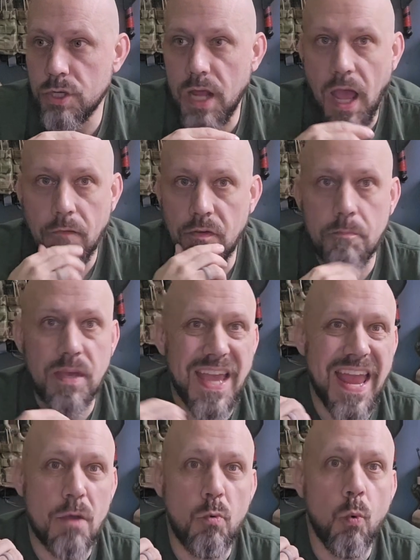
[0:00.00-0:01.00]
could have it
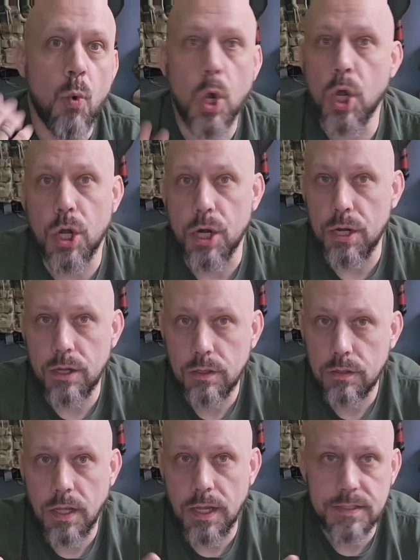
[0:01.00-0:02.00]
be a word,
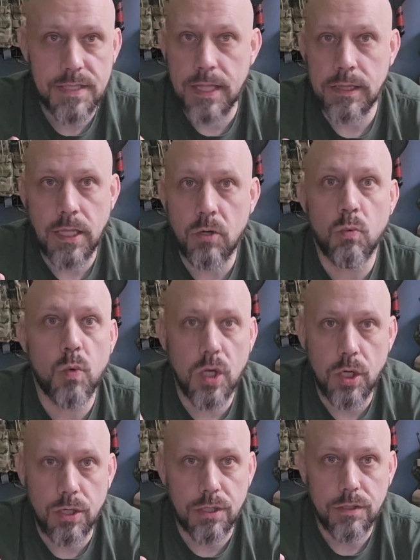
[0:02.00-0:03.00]
a 10-letter
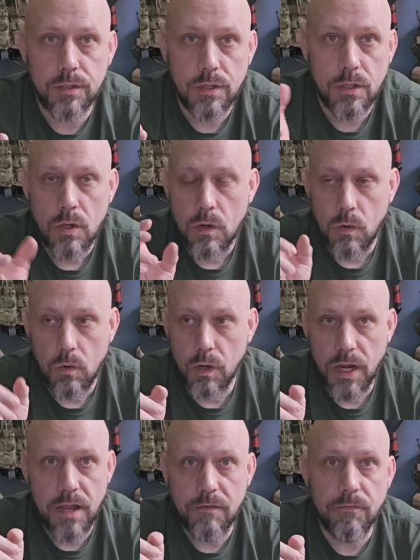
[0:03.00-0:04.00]
word,
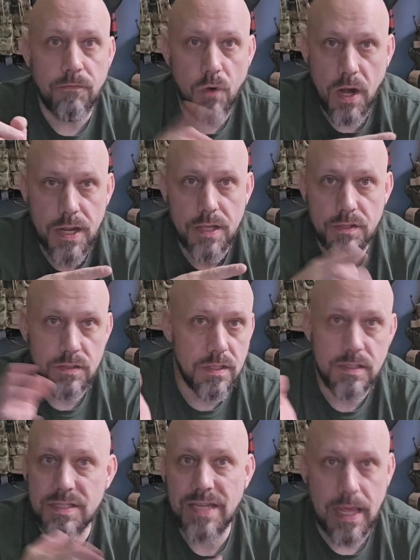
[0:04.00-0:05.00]
or a phrase
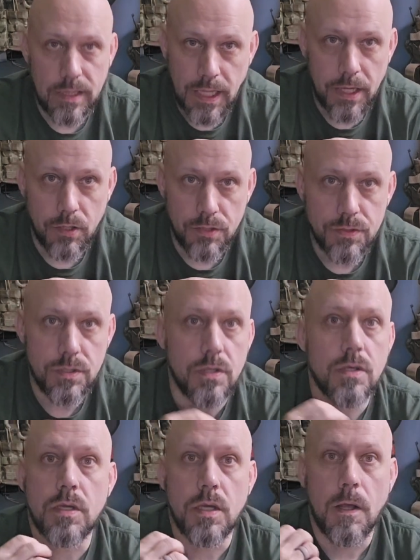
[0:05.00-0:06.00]
that's 10 letters.
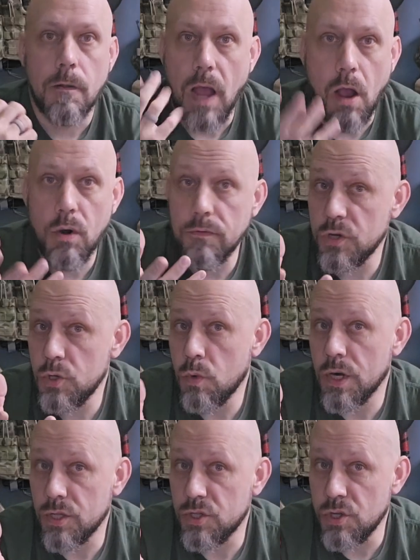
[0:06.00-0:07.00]
However you
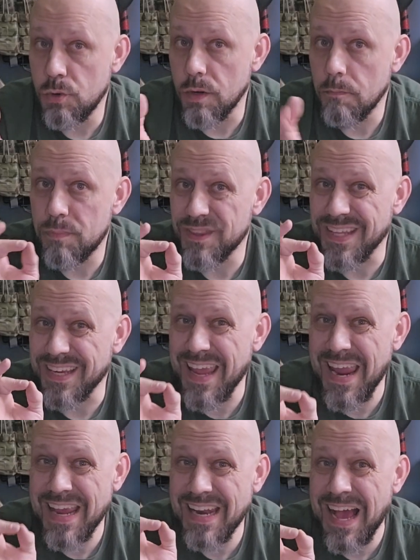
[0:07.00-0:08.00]
want to do it, but they
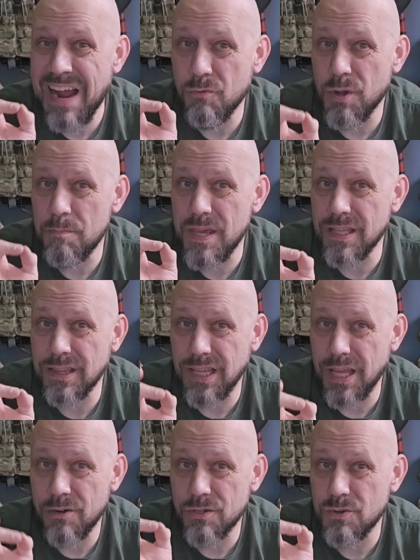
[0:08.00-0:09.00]
cannot repeat
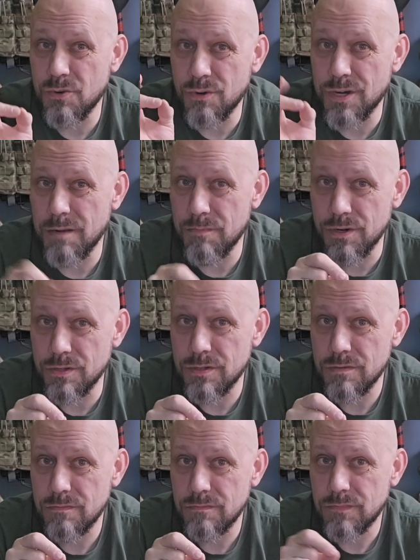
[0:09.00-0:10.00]
letters or
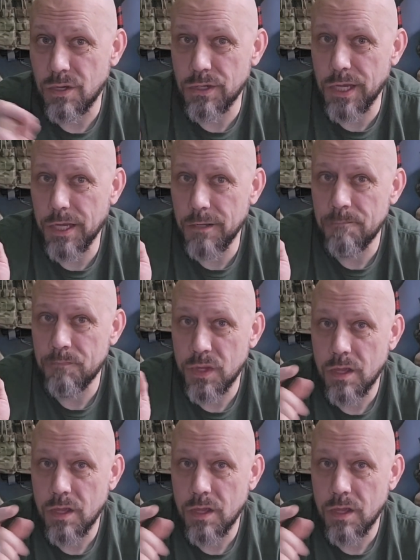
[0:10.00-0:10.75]
numbers. Okay?